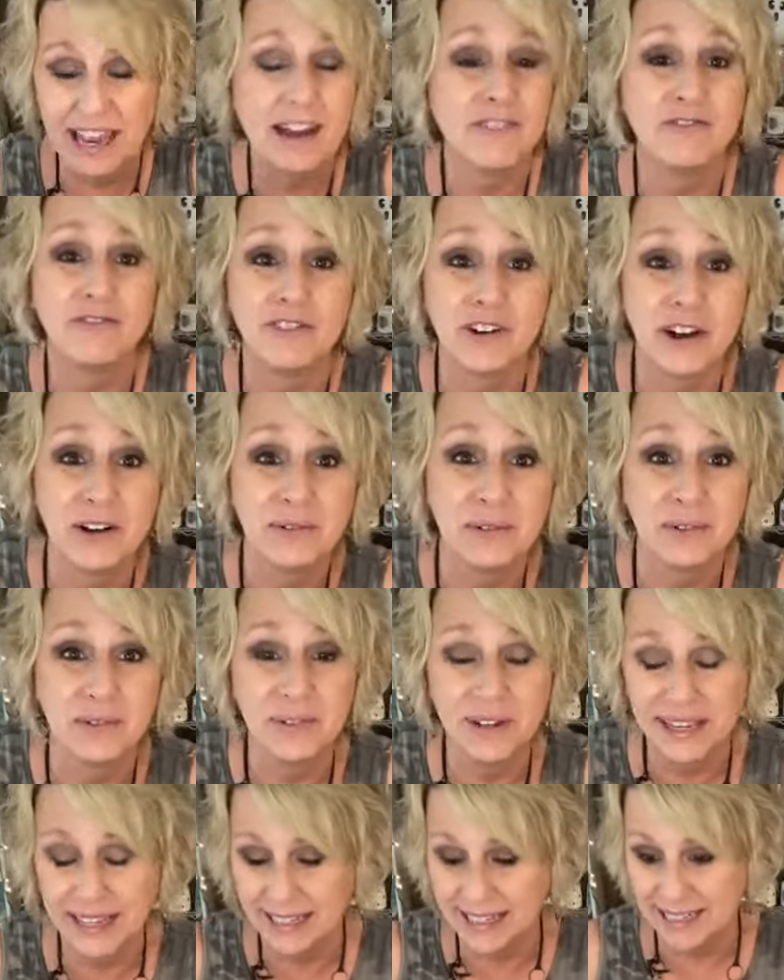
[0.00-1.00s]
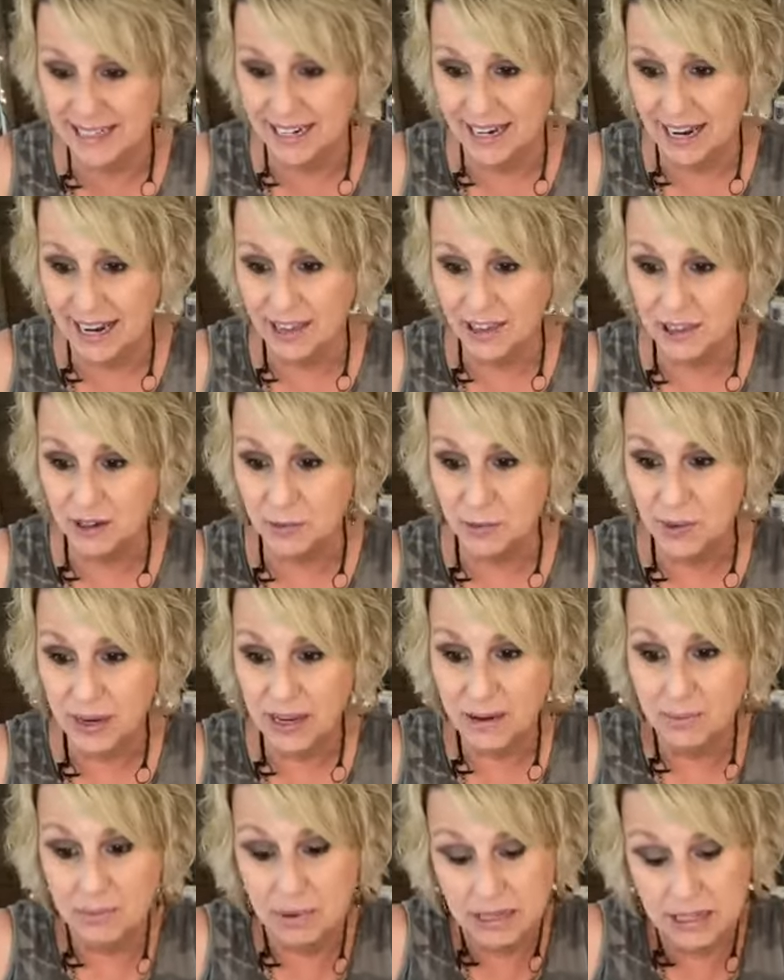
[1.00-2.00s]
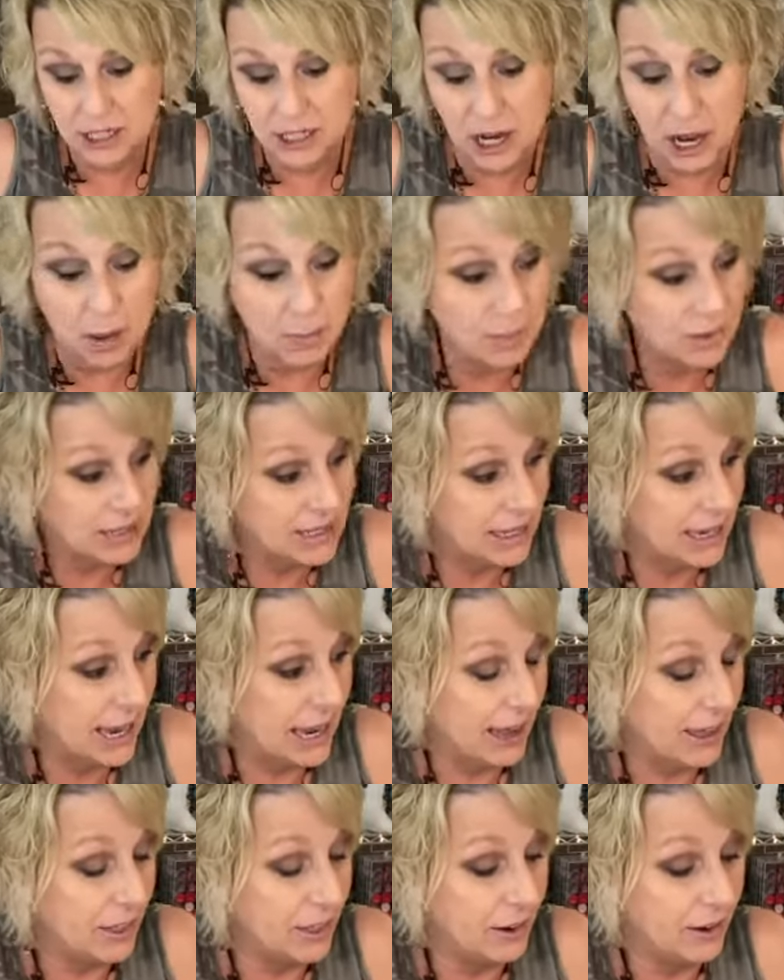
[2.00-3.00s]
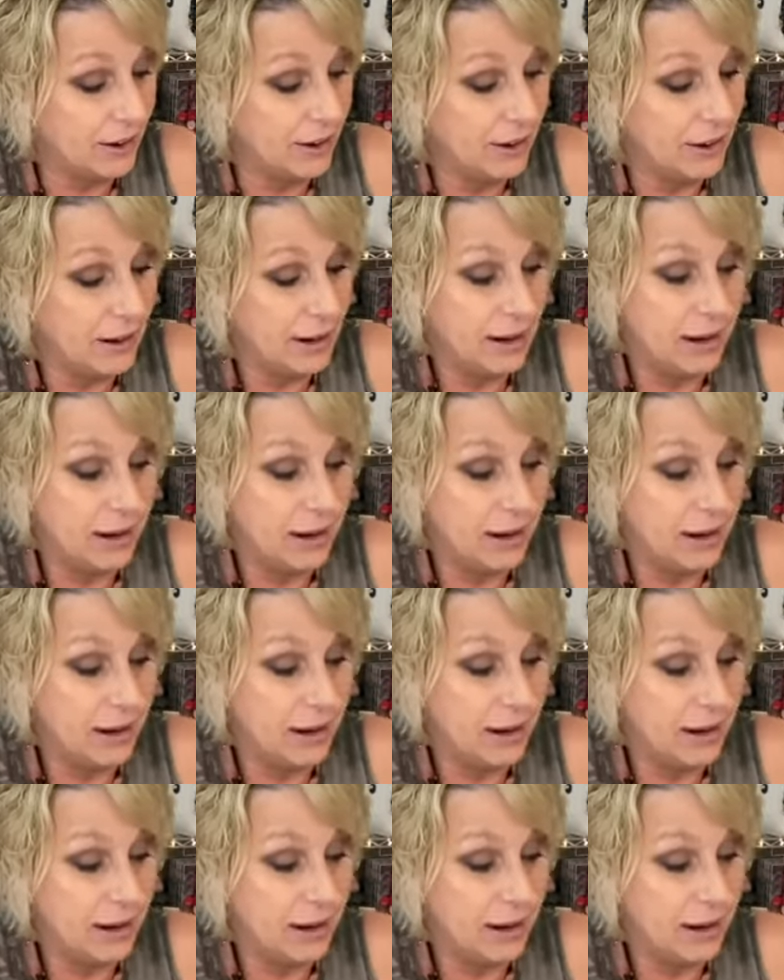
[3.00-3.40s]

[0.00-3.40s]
have fun when we get together we had been shopping together